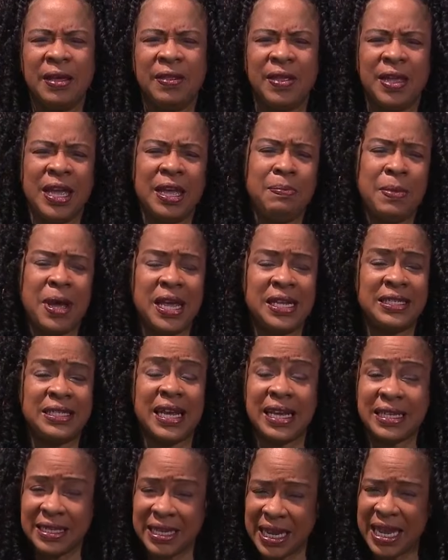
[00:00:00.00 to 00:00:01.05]
The inmate
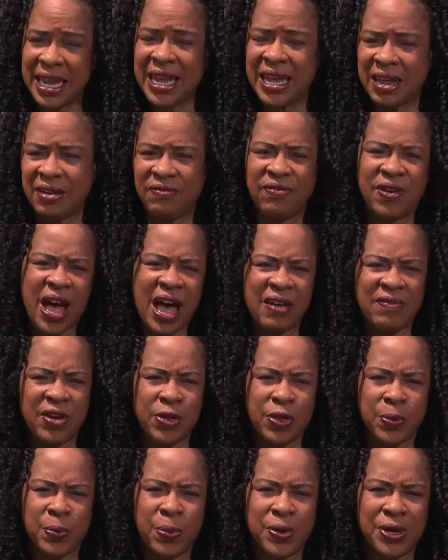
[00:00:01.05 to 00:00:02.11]
says he and five
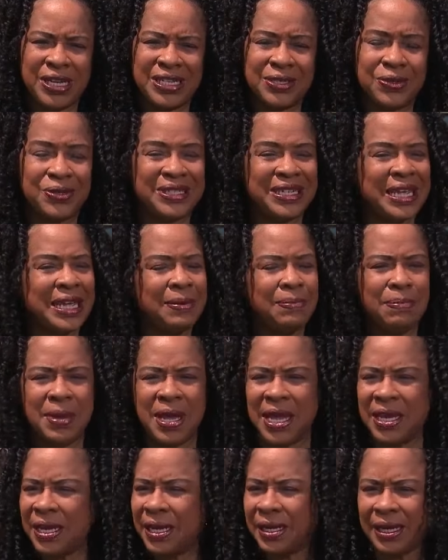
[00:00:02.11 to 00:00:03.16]
other prisoners
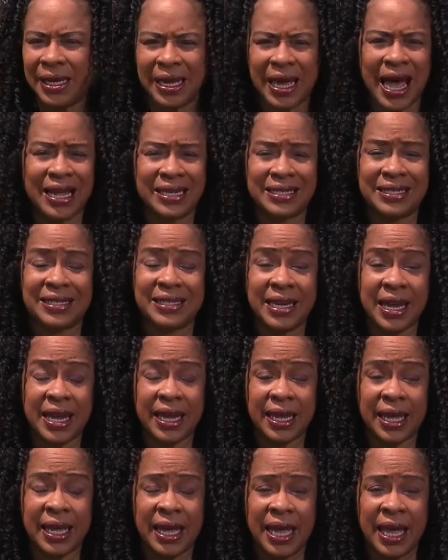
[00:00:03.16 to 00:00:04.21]
immediately got
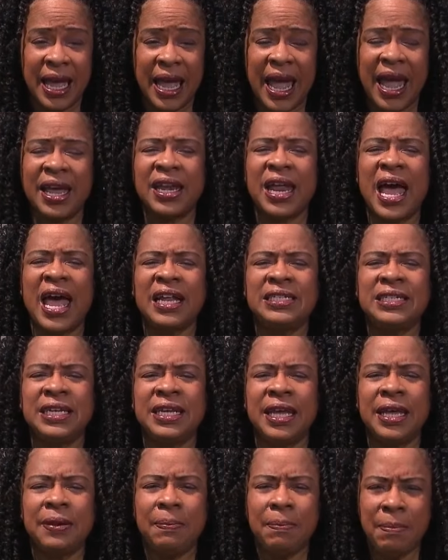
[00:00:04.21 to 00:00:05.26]
sick and had to
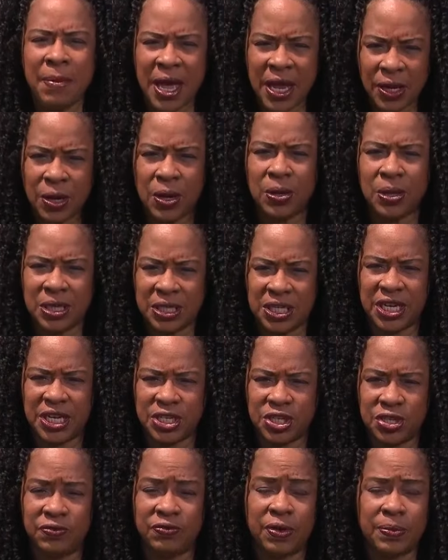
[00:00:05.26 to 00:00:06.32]
get medical
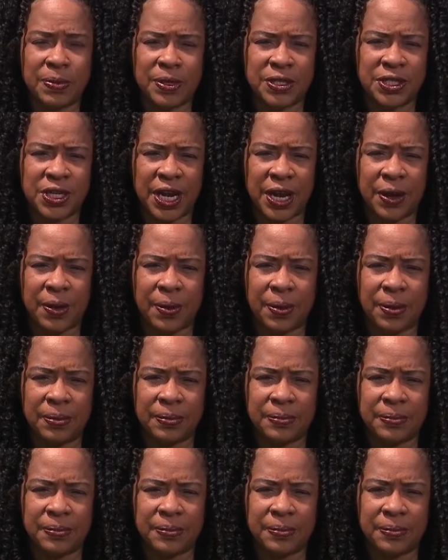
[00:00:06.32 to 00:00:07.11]
attention from the jail.